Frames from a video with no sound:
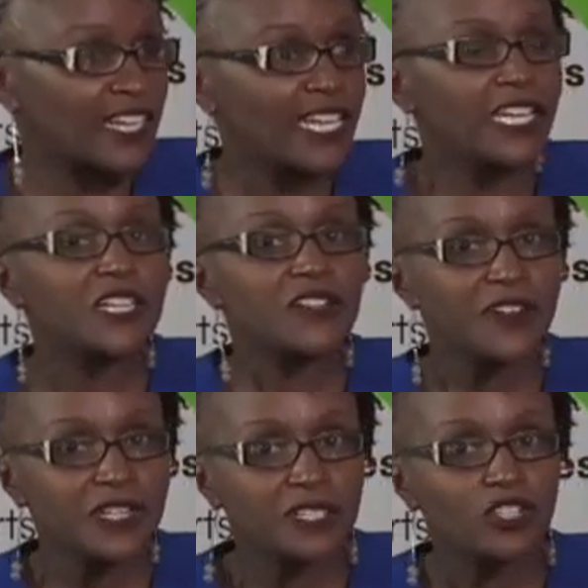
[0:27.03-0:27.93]

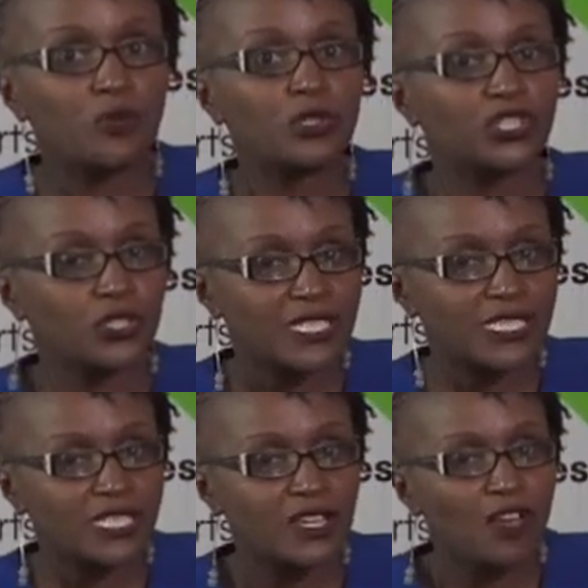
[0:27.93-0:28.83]
increase the
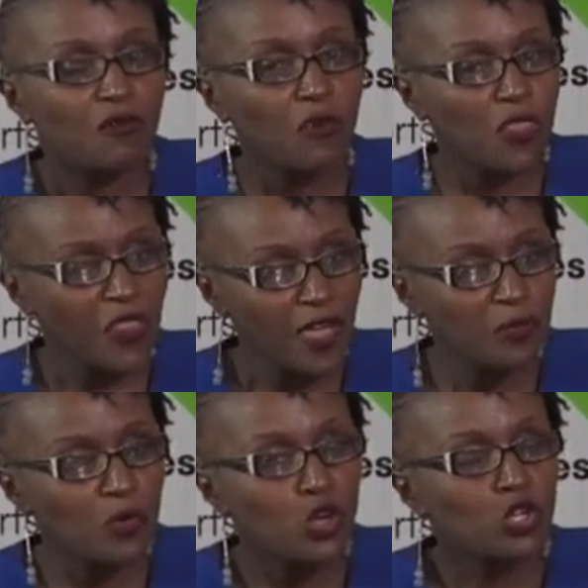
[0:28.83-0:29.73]
opportunities for
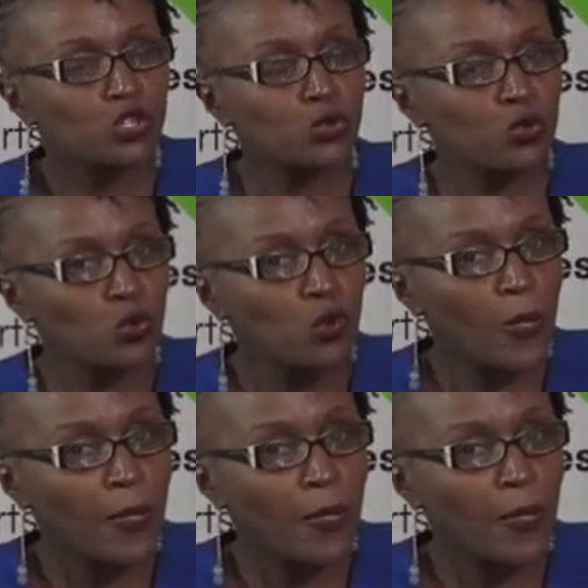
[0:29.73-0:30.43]
them to,